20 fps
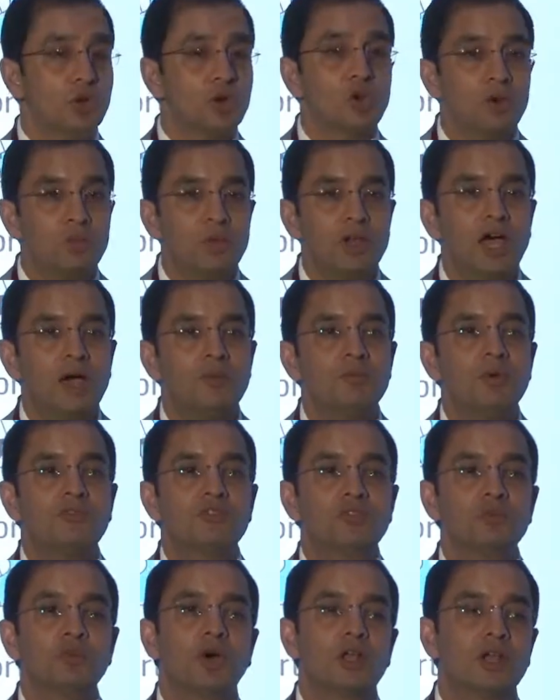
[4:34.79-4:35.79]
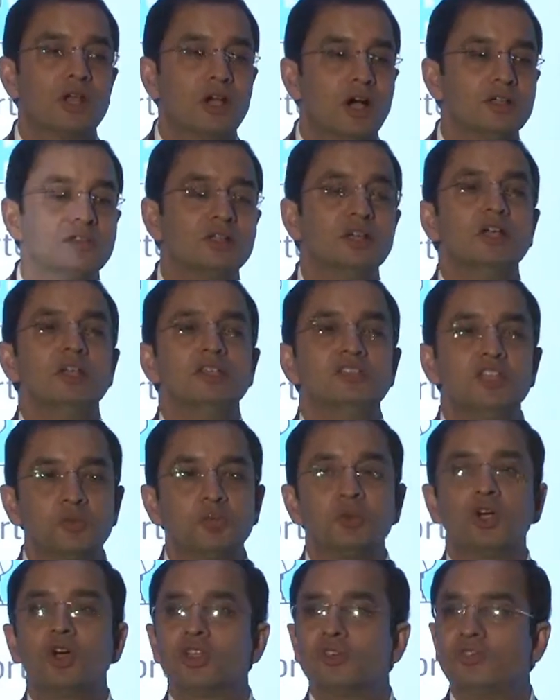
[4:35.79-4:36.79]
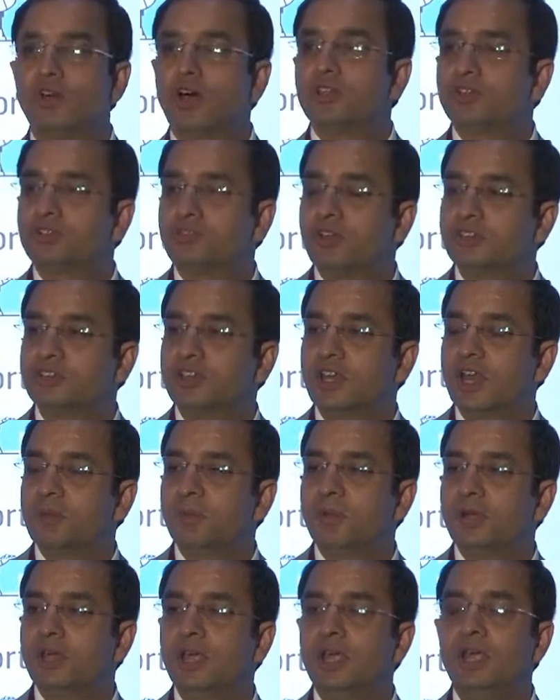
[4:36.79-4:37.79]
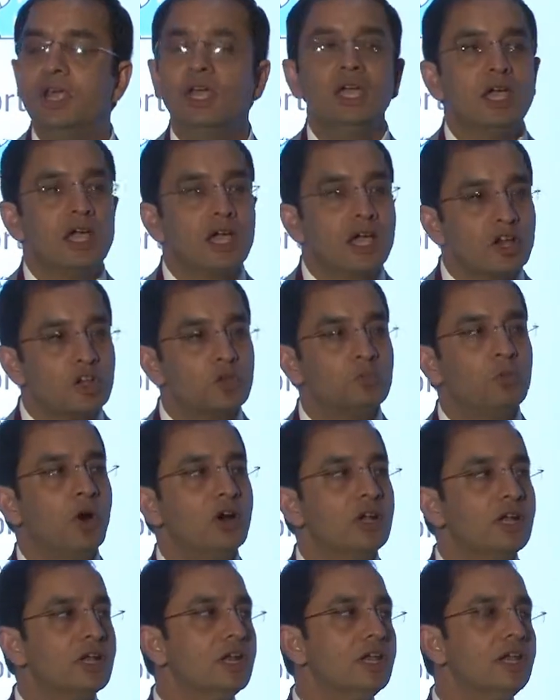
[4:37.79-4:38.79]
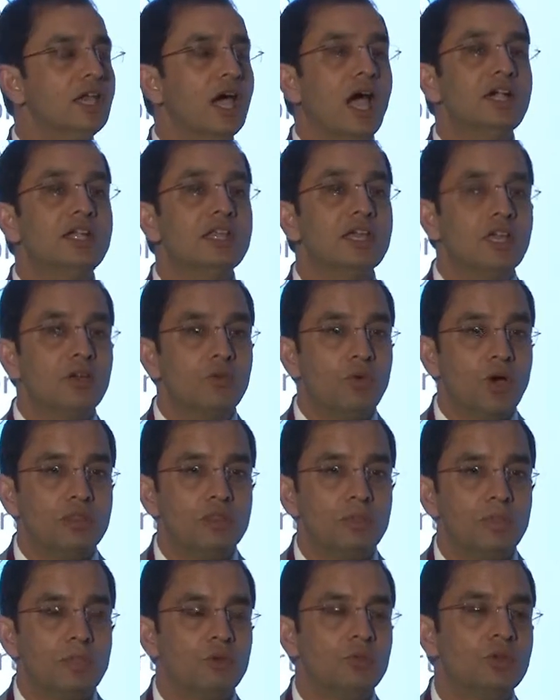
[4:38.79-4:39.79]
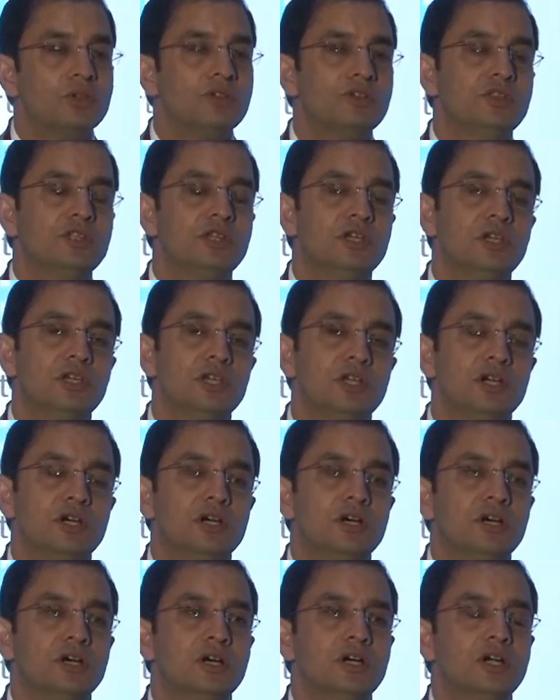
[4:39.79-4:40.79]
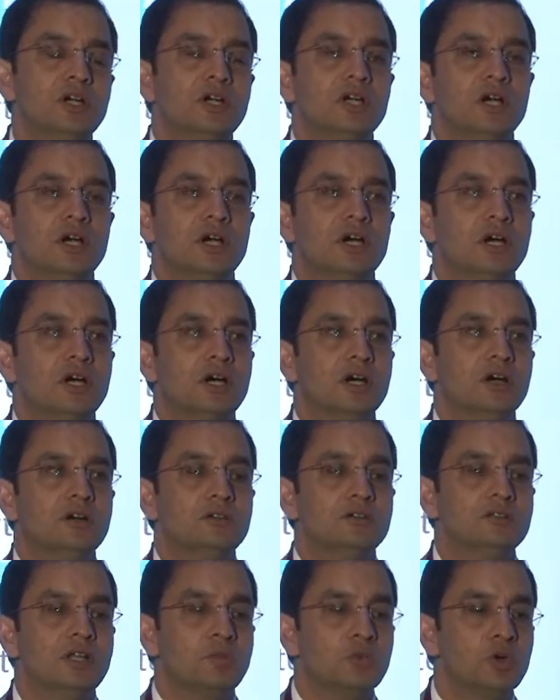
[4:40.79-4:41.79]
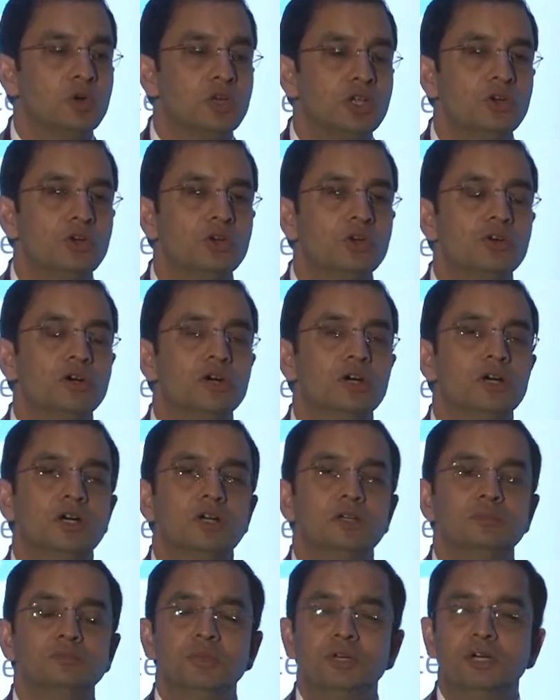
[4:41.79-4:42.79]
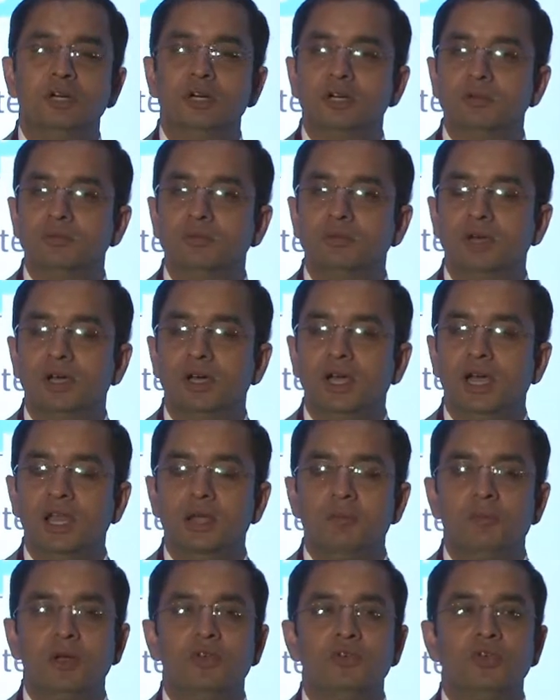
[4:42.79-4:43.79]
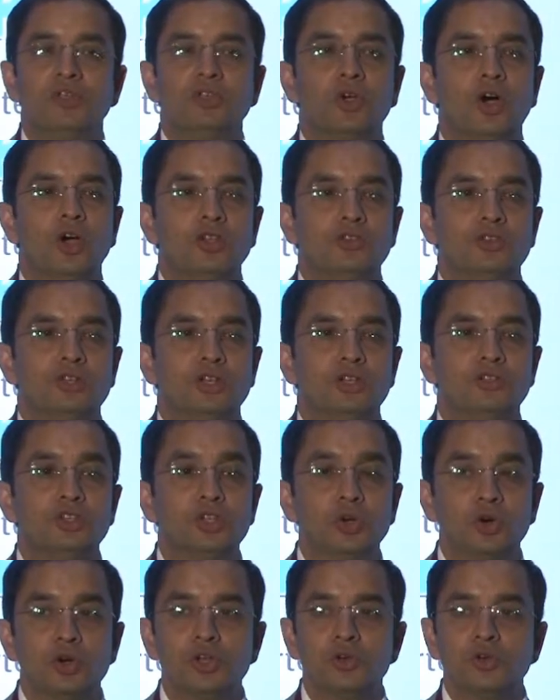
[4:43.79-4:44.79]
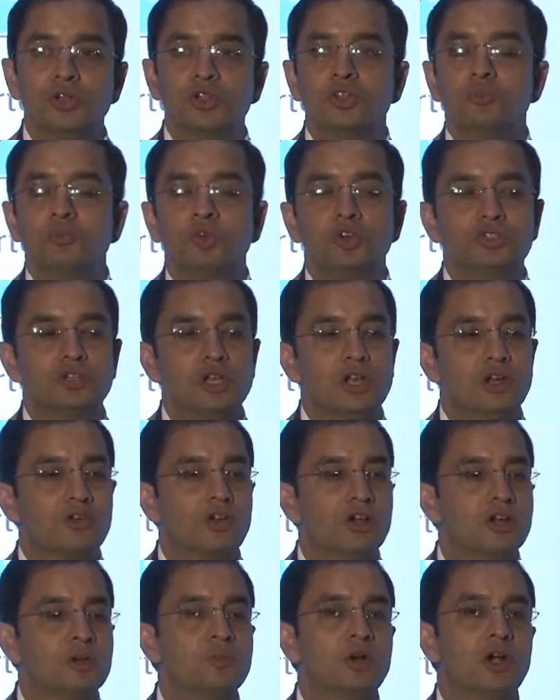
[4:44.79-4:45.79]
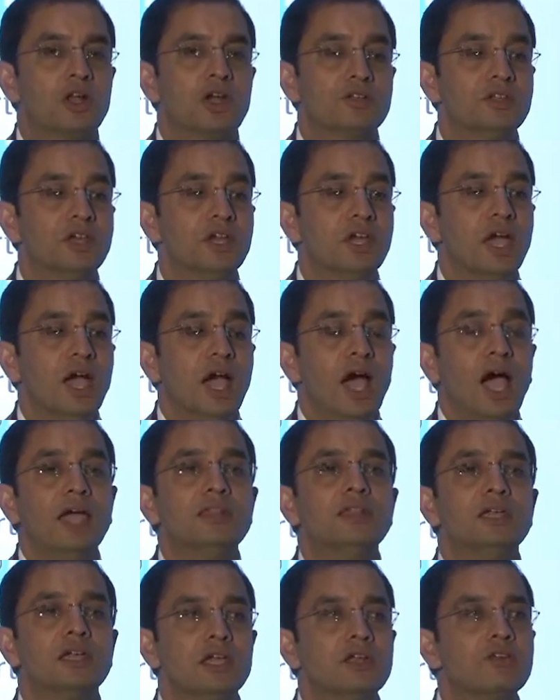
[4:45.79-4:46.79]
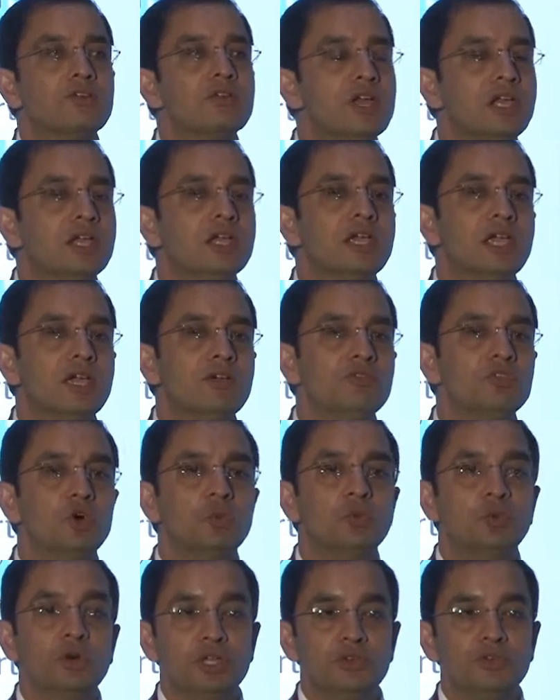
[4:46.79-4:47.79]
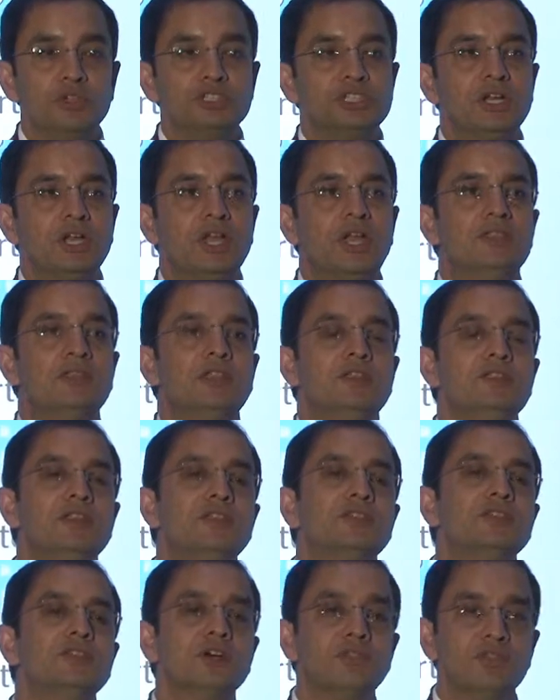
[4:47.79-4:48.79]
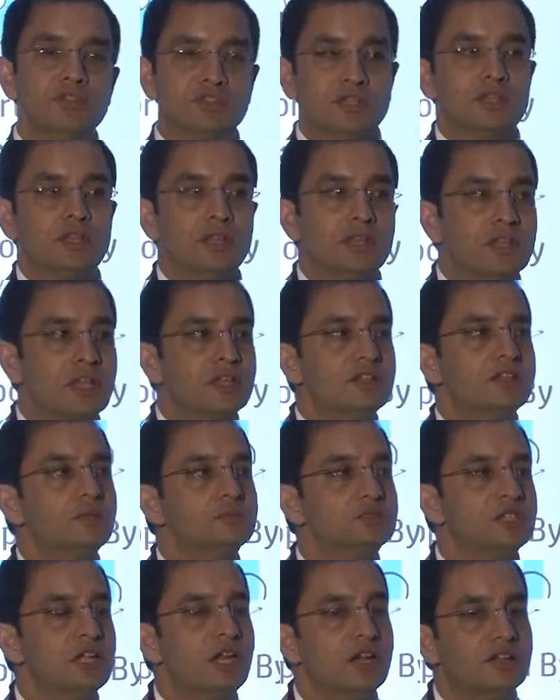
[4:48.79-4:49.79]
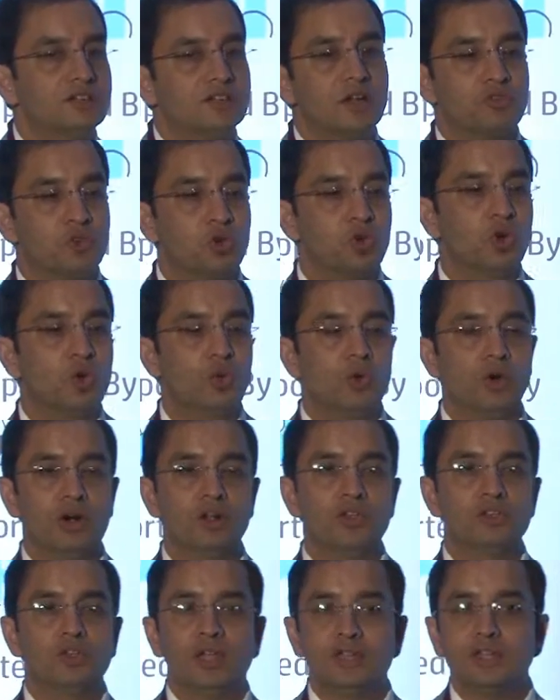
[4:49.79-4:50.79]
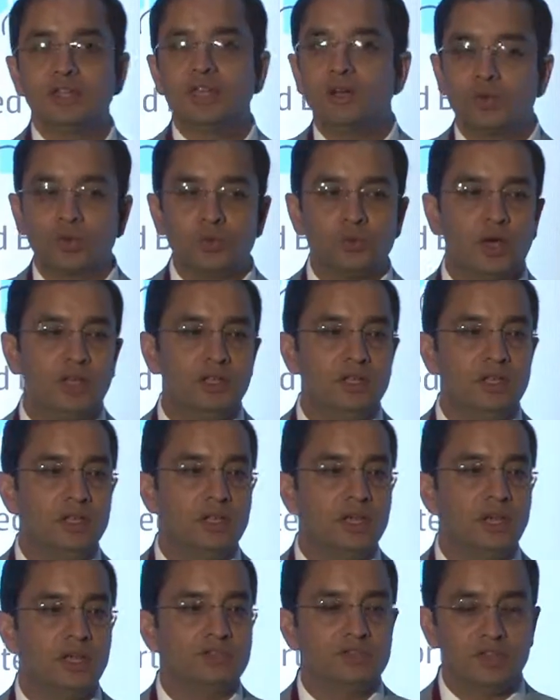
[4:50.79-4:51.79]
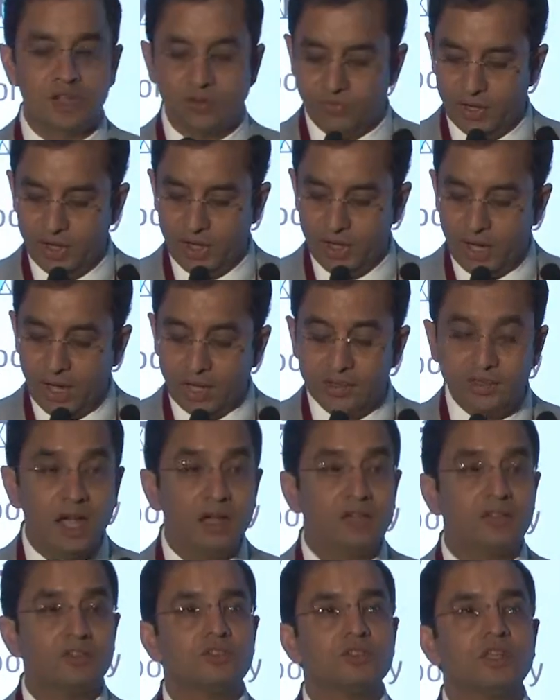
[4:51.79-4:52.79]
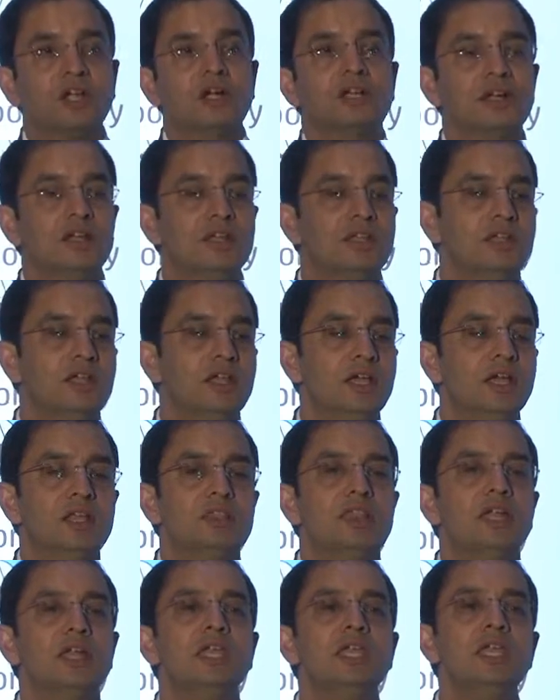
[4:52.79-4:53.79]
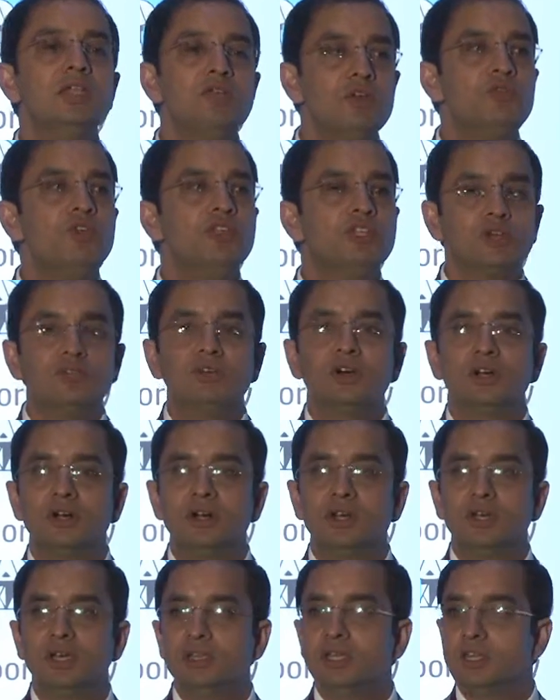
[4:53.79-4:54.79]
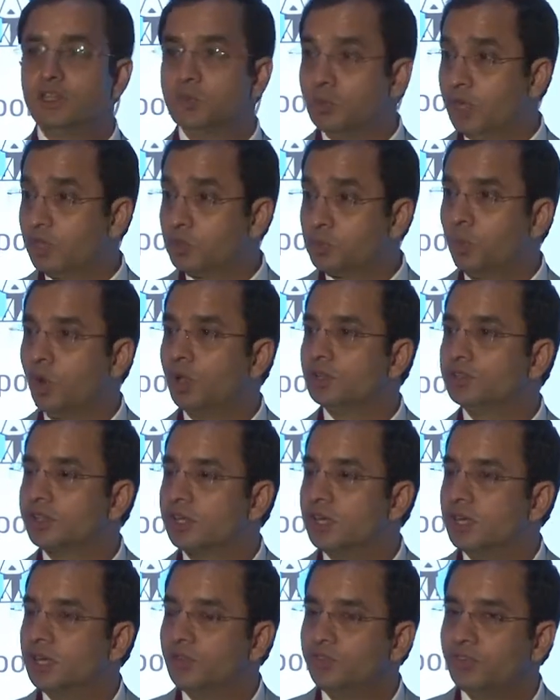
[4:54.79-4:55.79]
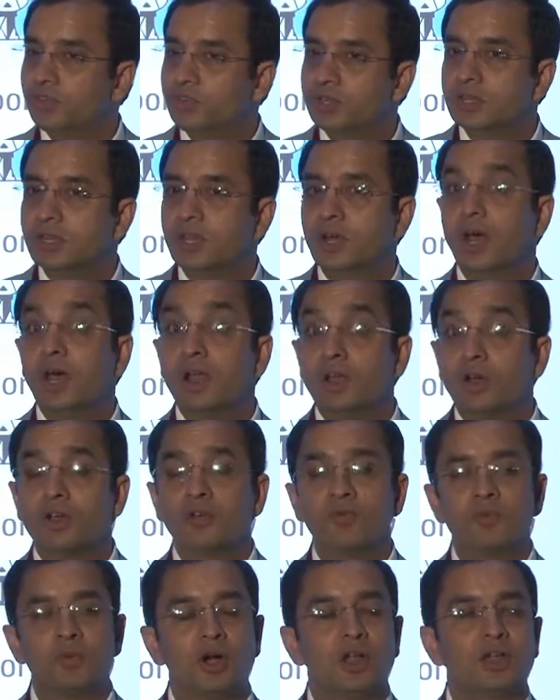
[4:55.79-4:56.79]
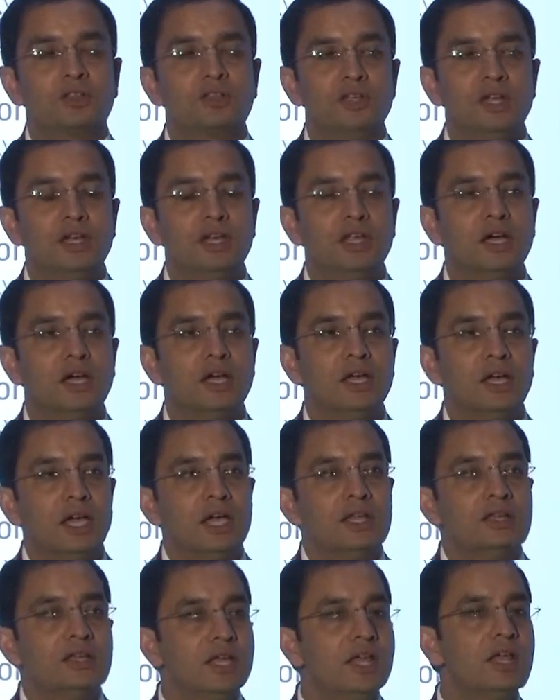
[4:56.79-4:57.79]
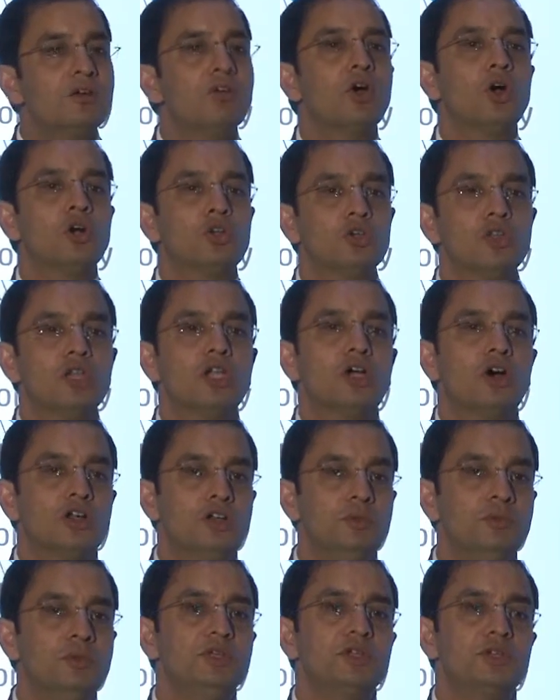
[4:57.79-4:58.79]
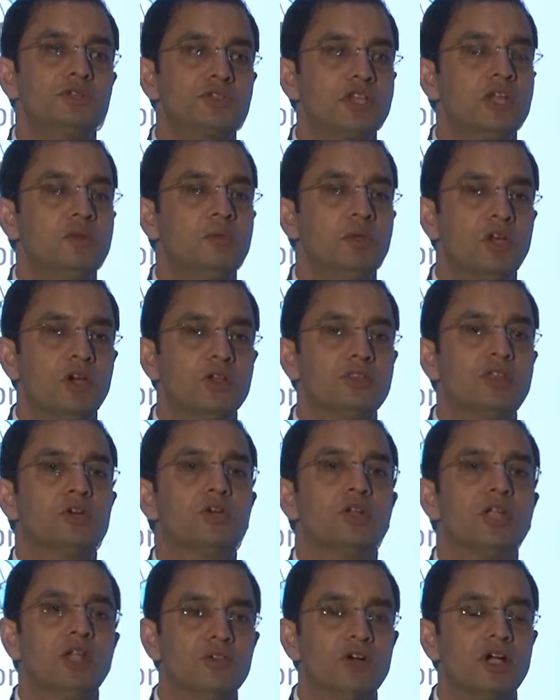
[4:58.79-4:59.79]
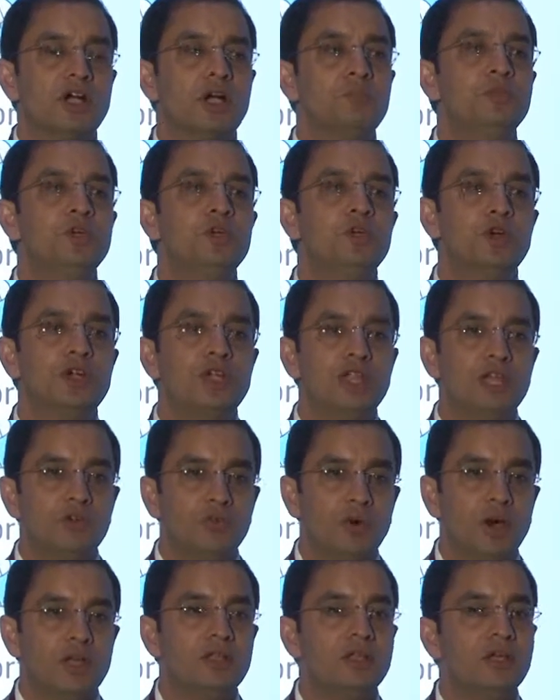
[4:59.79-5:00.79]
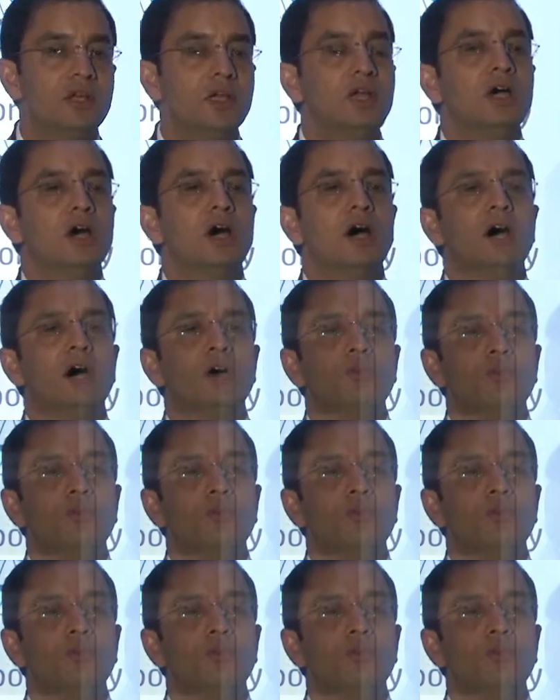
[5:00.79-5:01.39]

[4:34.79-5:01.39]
global hub of small cars, just because of how the structure happened. Correspondingly, ITA1, which is the uh, uh, WTO uh, uh, element which caused zero duties on most electronic products, I think it really gave no motivation, and then the services and consumption led stuff took over. So I think that was one uh, stuff. And that has resulted in that even whichever, in the small scale, if you see, there are a lot of products in India, they never got to the economies of scale because they could never compete on day one uh,